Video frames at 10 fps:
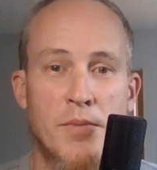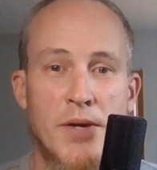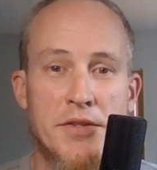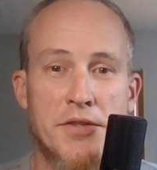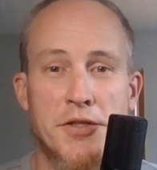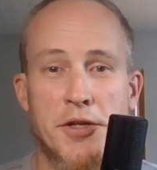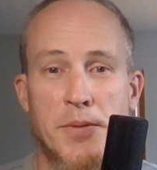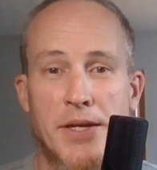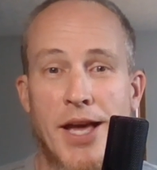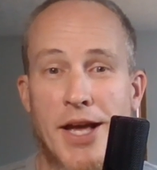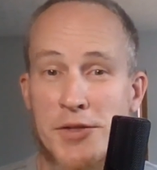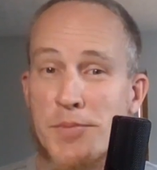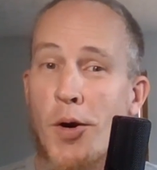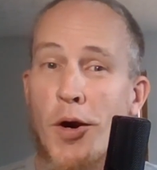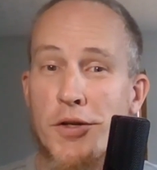Pastor Toby has
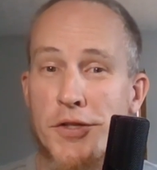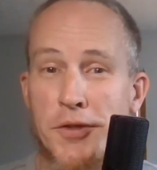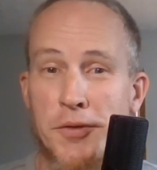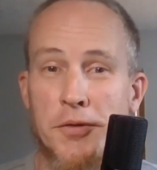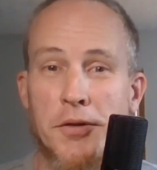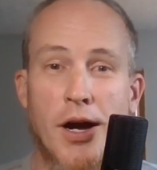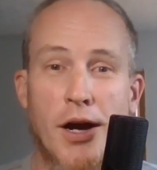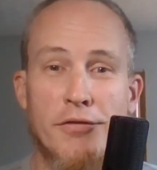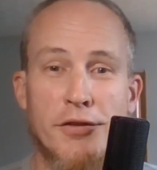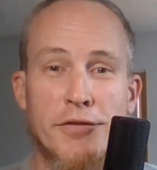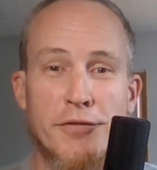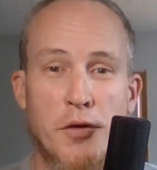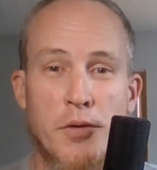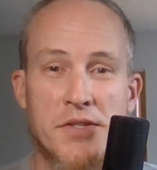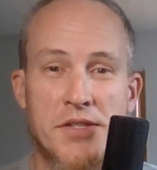part 2 of
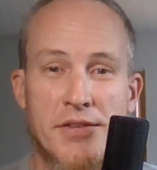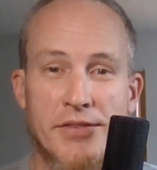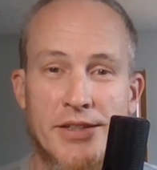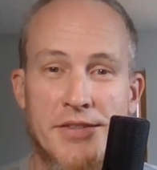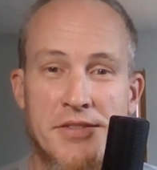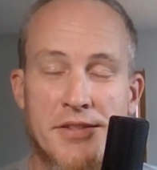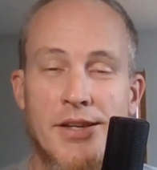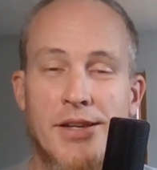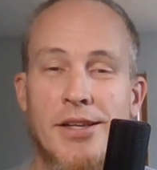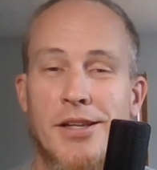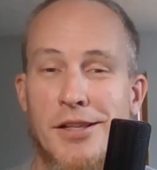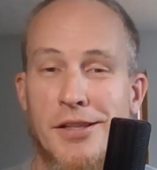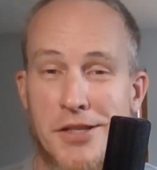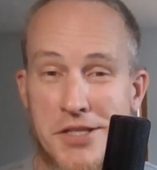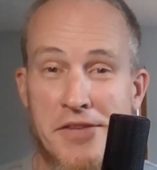Reform Civics.
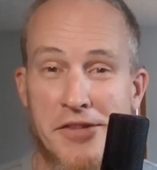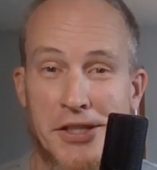Let's give it a